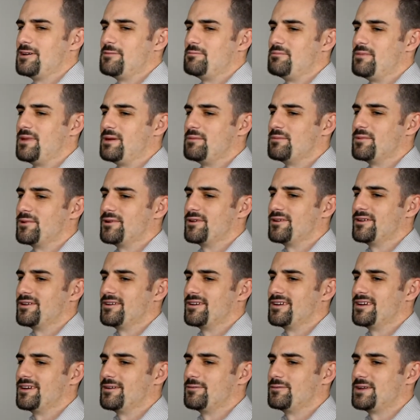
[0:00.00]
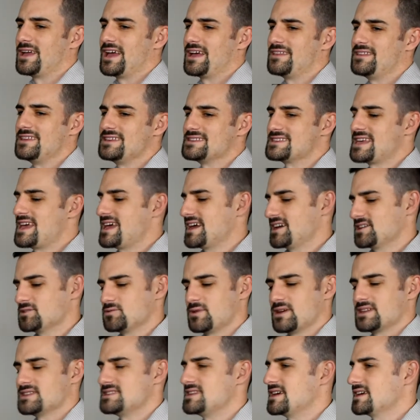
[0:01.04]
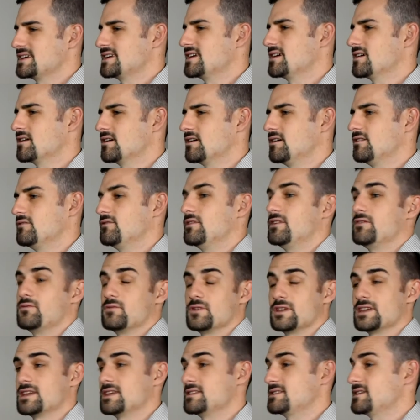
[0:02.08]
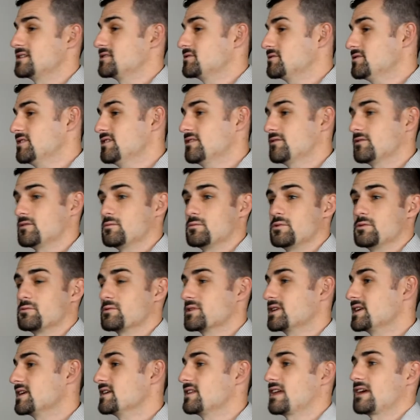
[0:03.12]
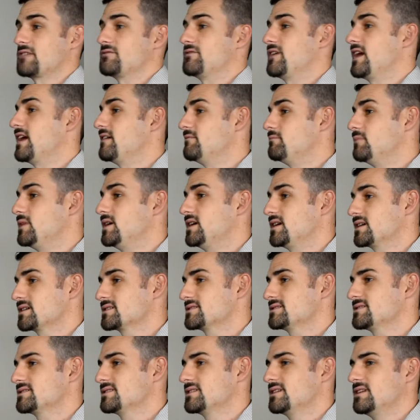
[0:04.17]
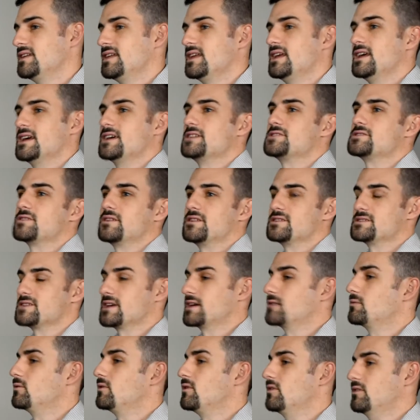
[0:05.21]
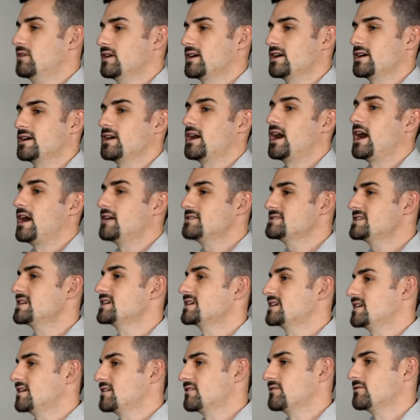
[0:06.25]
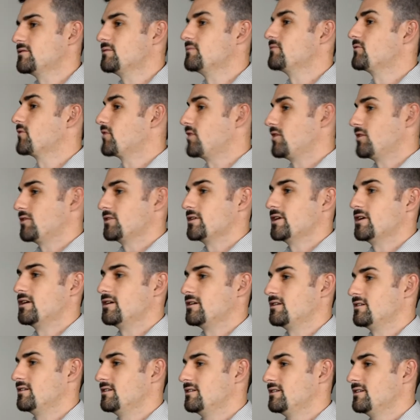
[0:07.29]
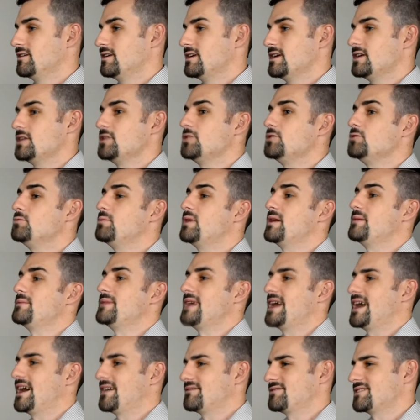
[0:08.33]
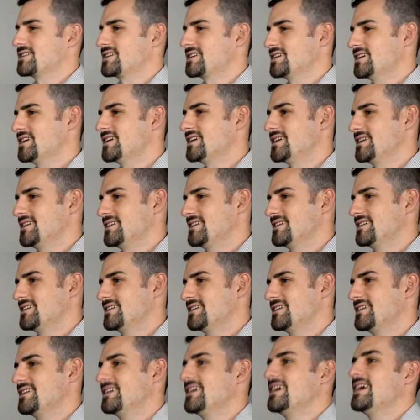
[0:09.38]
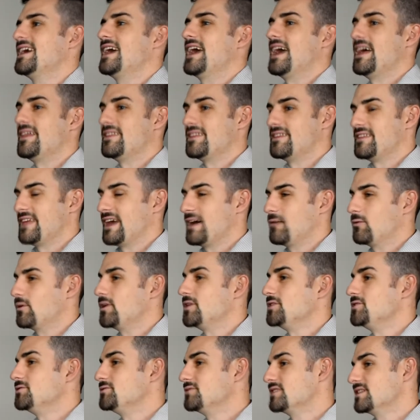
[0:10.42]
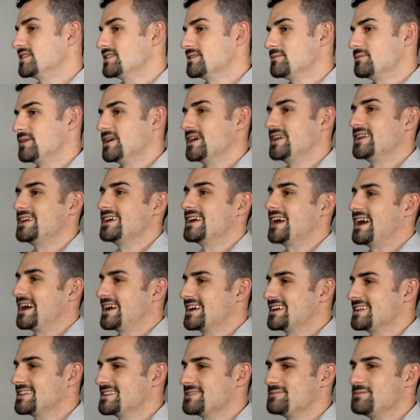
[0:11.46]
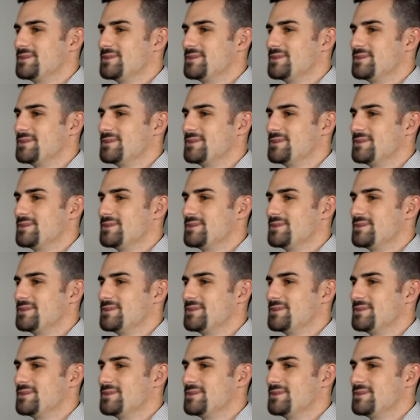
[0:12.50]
remember we had these eggs we had to take care of, and if we take care of them, we were going to get like $5. So I was like, well, okay, I'll take care of them for all y'all. You pay me half the cut. And then that way you get the money, I get the